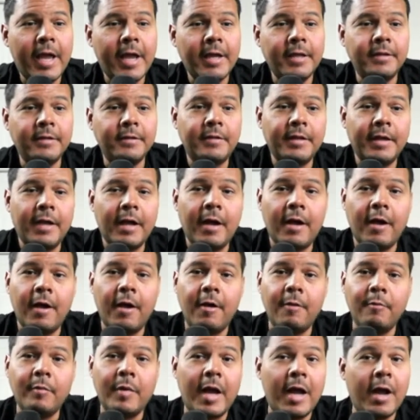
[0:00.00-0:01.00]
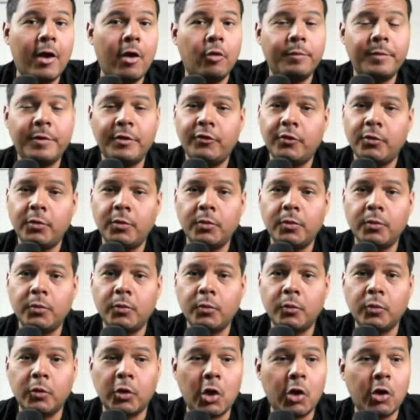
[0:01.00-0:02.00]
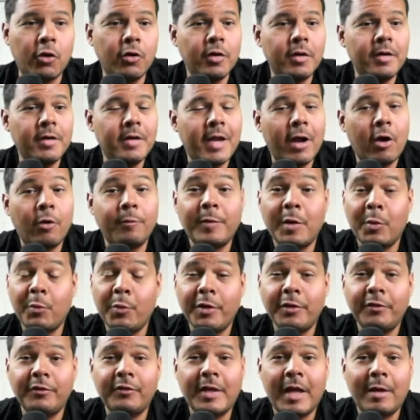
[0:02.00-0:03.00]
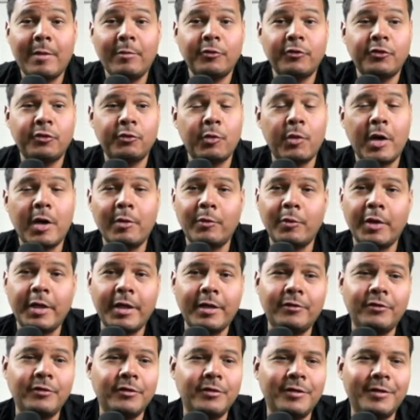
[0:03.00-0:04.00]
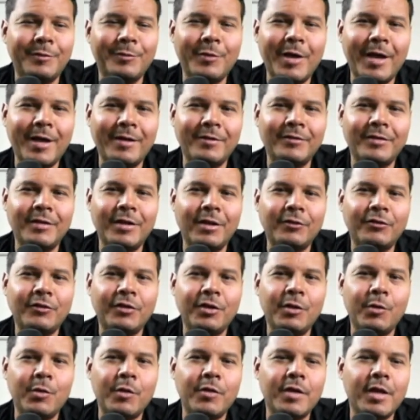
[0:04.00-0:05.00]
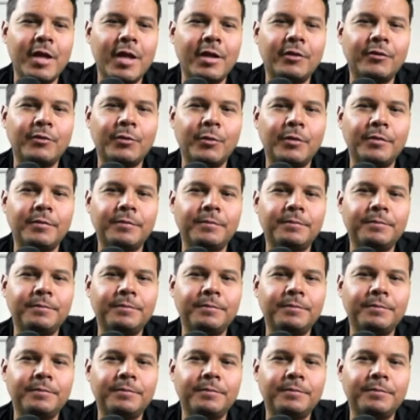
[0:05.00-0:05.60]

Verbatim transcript: And um, I hope that you learn. And I hope that we establish a great relationship, guys. And I'll see you on the next